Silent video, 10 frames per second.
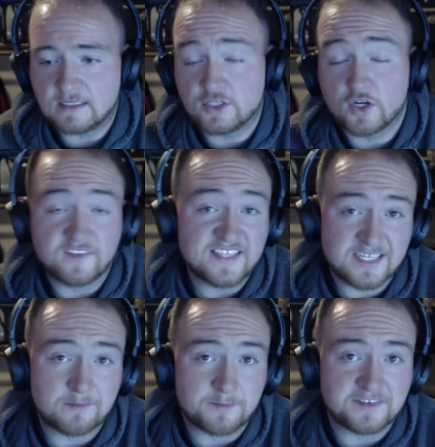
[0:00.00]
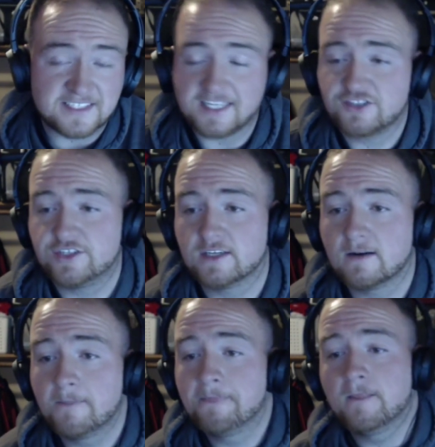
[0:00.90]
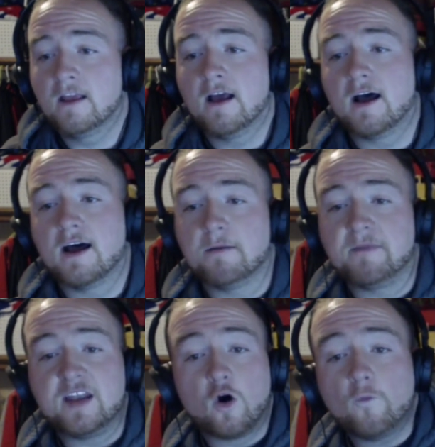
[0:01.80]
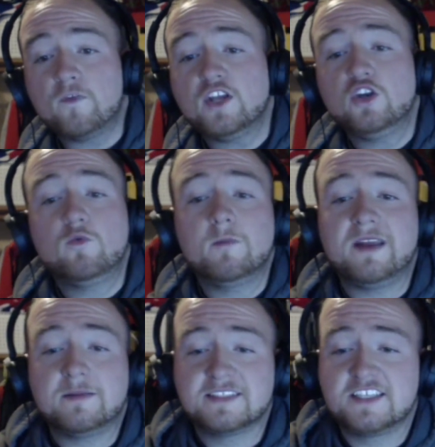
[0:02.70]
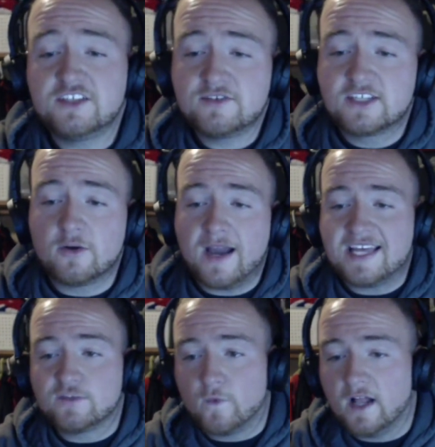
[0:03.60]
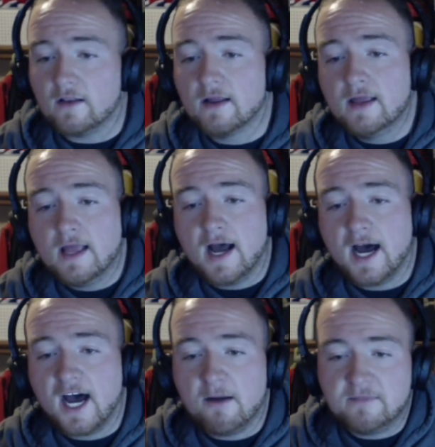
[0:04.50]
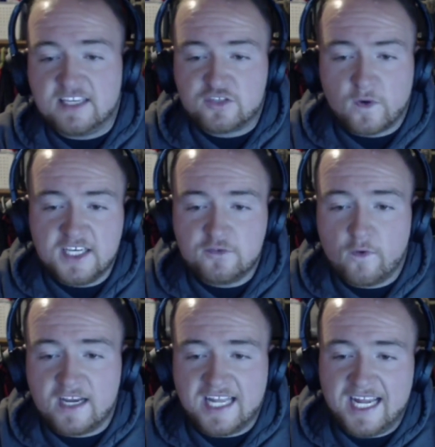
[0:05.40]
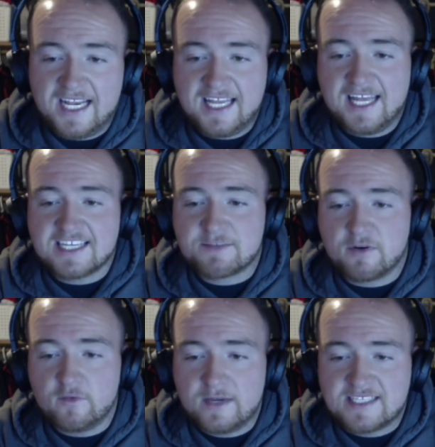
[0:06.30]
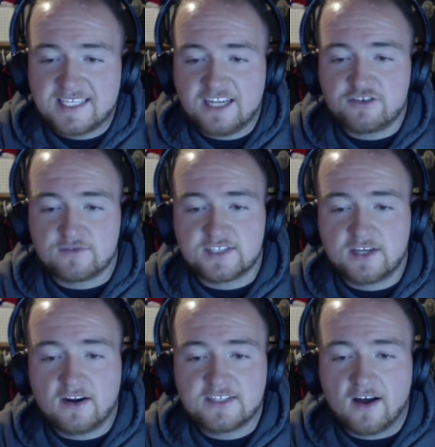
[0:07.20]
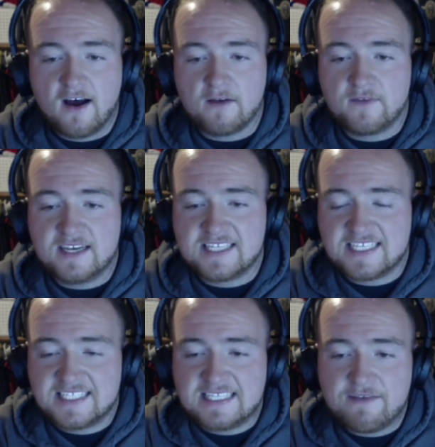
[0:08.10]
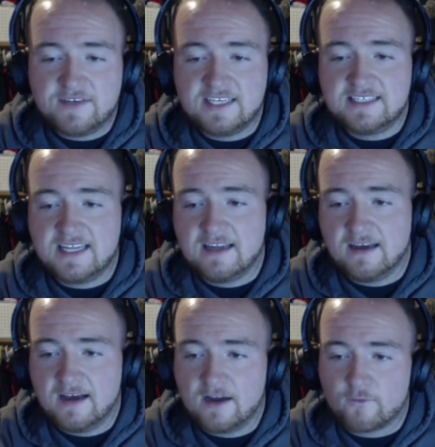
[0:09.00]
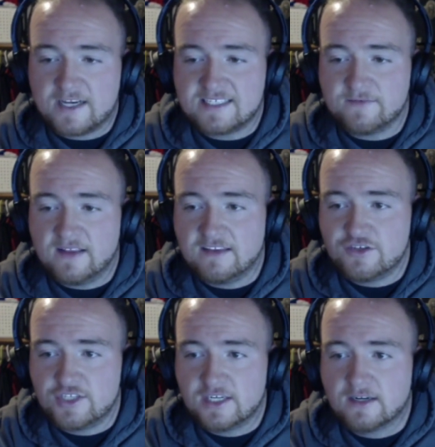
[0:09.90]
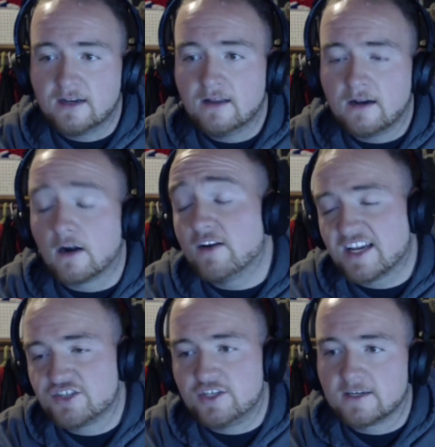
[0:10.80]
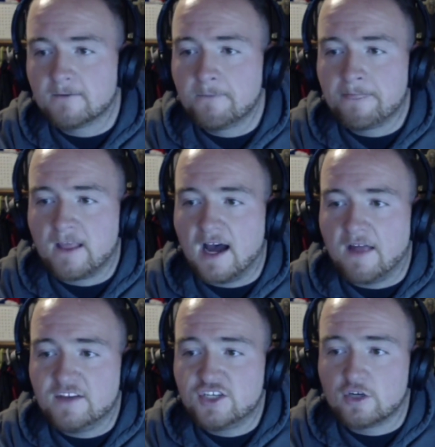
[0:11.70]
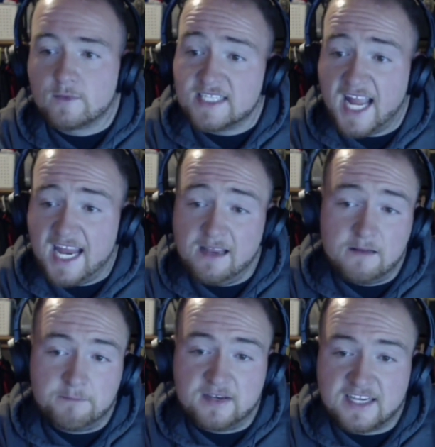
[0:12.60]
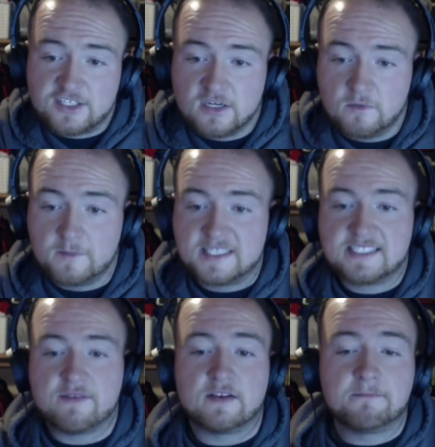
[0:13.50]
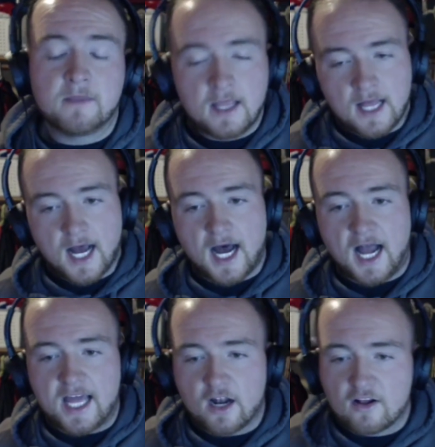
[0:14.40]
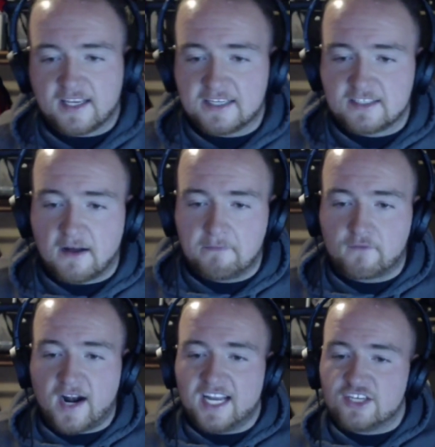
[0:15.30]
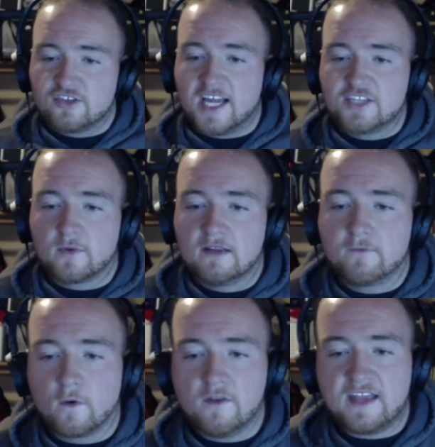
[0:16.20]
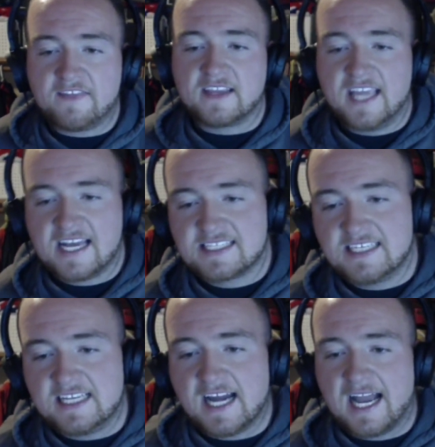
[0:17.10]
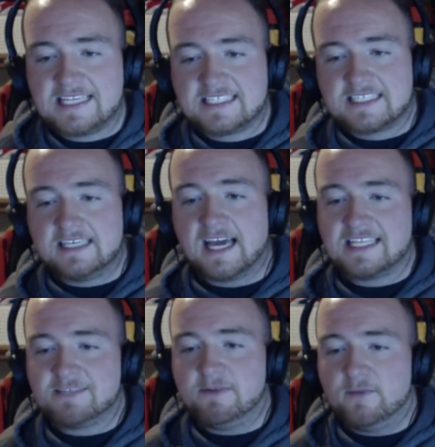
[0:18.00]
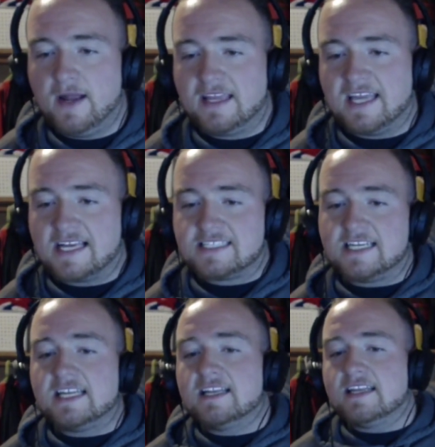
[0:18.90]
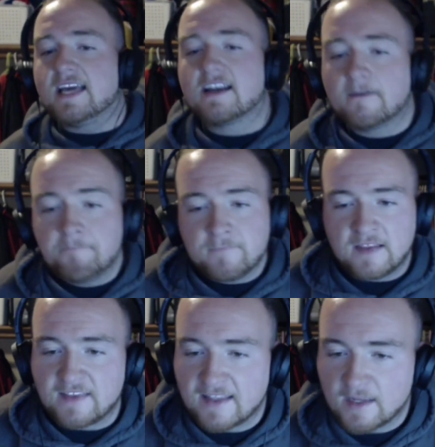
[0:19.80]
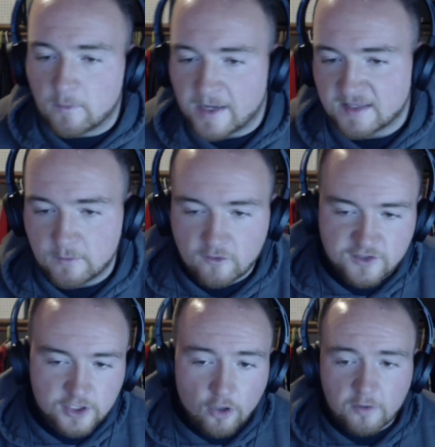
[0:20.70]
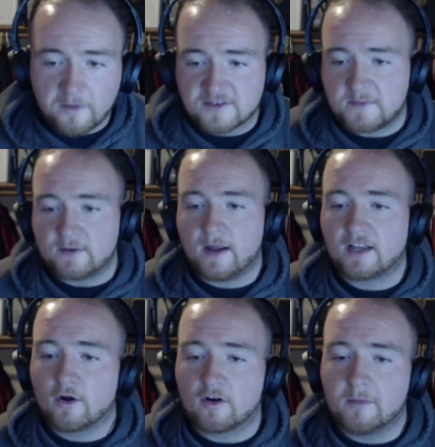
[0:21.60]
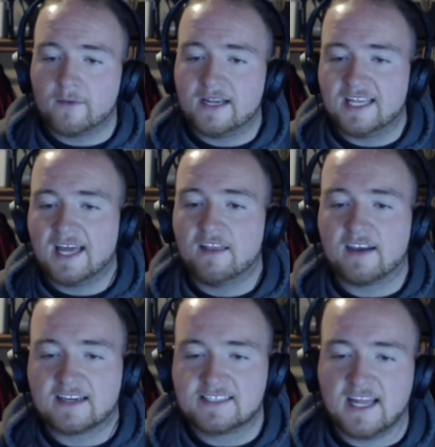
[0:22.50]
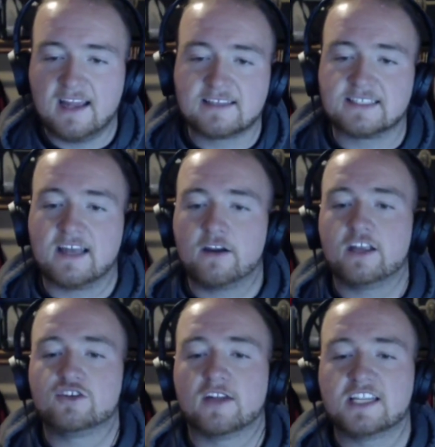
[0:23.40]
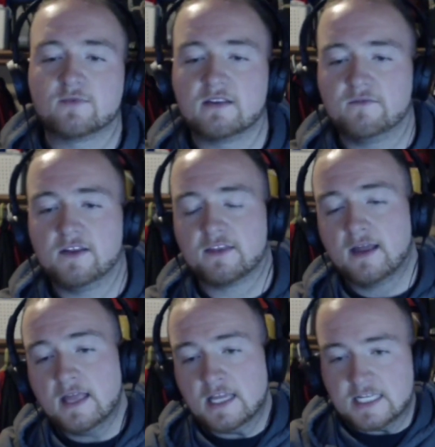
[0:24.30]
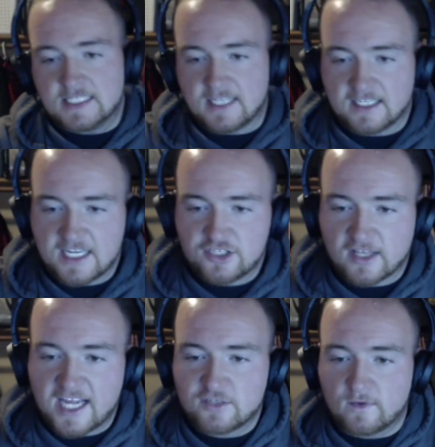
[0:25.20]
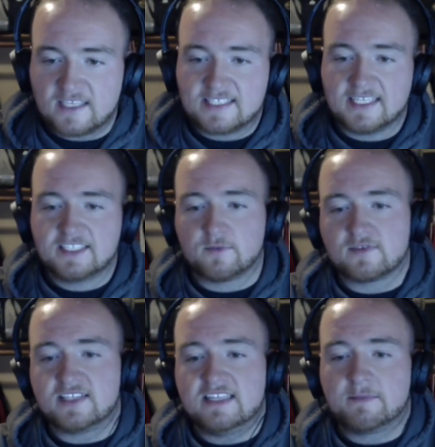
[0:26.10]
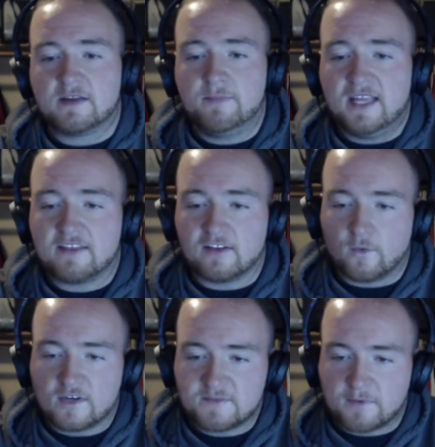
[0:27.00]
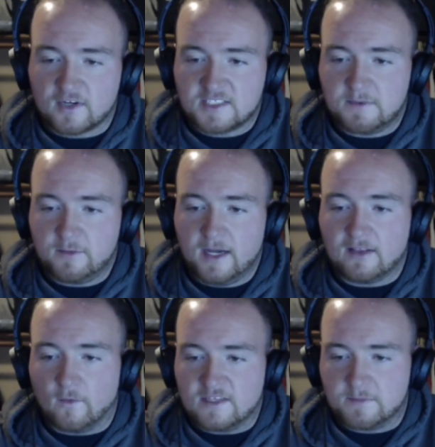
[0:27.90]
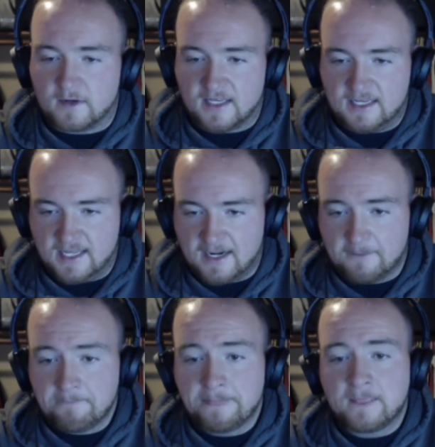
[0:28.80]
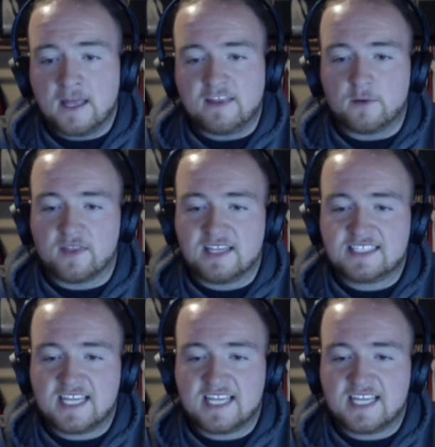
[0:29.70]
during the summer months next year. And hopefully you will be able to do so as well. The 2020 Indiana Sprint Week schedule starts off. It is a 7 race event this year, or next year. This year it was 8, but next year it will be 7. It all kicks off Friday, July 24th at the Gas City I-69 Speedway in Gas City, Indiana. Then they will make the move to Kokomo Speedway in Kokomo, Indiana the next day on Saturday, July 25th. Sunday, July 26th, we'll see them compete at the Lawrenceburg Speedway in Lawrenceburg, Indiana. They will then